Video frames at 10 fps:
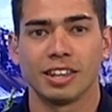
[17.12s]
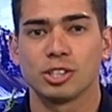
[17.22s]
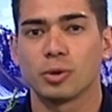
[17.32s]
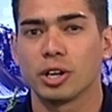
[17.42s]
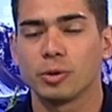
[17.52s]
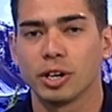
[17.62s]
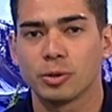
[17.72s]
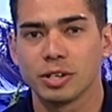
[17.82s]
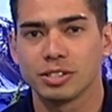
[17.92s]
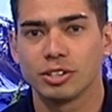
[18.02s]
Yeah, that's right,
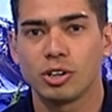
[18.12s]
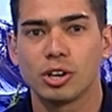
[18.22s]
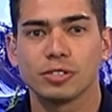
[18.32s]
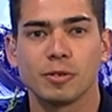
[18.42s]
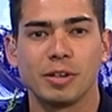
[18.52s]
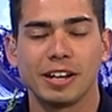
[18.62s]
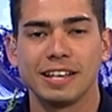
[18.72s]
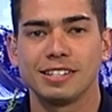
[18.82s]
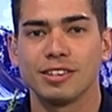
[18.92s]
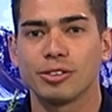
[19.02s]
Craig Kristen. Cars from the
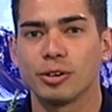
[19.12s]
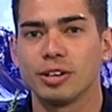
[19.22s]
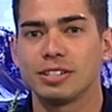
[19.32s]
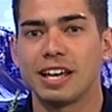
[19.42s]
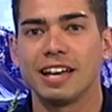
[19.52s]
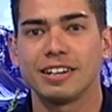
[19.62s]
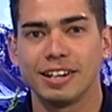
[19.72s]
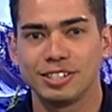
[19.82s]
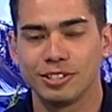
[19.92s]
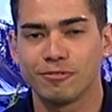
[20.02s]
1930s and
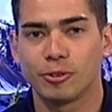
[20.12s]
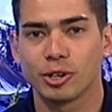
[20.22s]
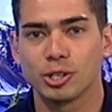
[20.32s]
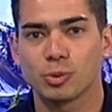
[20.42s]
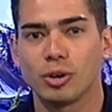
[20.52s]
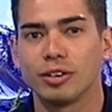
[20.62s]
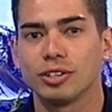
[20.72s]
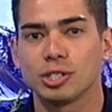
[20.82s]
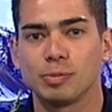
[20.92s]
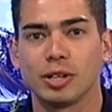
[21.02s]
1940s were
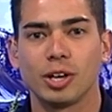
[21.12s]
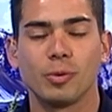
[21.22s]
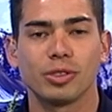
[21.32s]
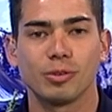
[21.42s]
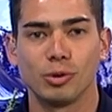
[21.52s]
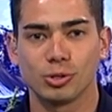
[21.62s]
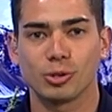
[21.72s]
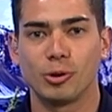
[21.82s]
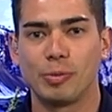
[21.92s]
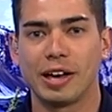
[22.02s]
on display with a
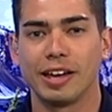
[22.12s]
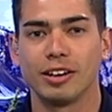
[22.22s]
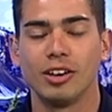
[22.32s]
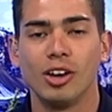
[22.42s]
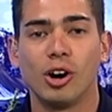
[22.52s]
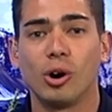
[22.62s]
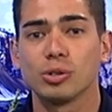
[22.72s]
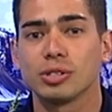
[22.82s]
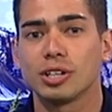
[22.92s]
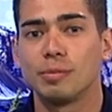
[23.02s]
musical band,
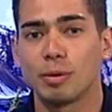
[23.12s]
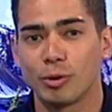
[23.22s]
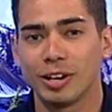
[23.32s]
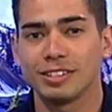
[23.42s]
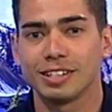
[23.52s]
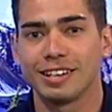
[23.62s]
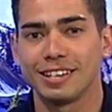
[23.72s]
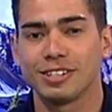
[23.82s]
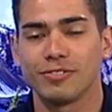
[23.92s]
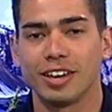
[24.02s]
all to commemorate
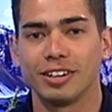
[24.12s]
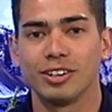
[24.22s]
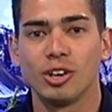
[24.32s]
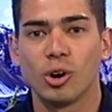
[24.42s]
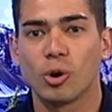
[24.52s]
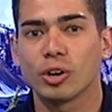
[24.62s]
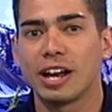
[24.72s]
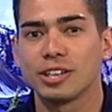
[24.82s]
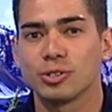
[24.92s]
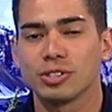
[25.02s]
today's event.
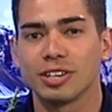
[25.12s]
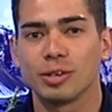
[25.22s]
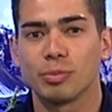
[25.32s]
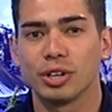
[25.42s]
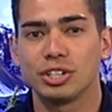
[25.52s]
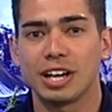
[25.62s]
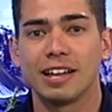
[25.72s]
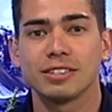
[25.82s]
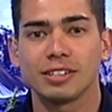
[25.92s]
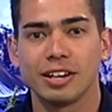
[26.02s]
Organizers say the bridge
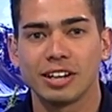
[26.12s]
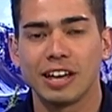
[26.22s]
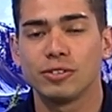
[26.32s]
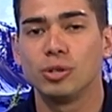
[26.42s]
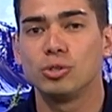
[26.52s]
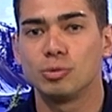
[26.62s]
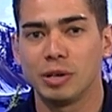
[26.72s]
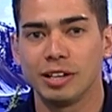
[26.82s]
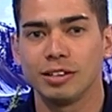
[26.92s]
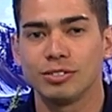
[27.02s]
and sign have huge
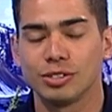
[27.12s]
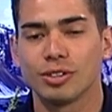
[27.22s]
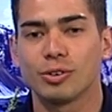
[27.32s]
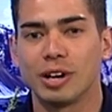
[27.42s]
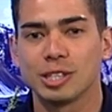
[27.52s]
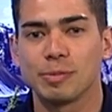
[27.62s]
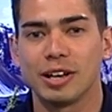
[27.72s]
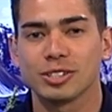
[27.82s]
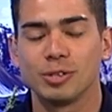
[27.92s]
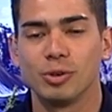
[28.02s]
meaning to the Grants
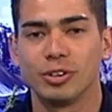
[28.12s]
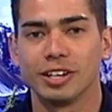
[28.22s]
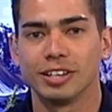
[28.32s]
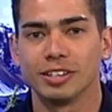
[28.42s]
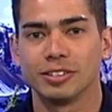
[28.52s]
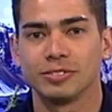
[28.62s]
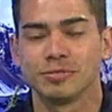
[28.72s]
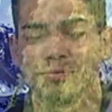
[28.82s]
Pass community.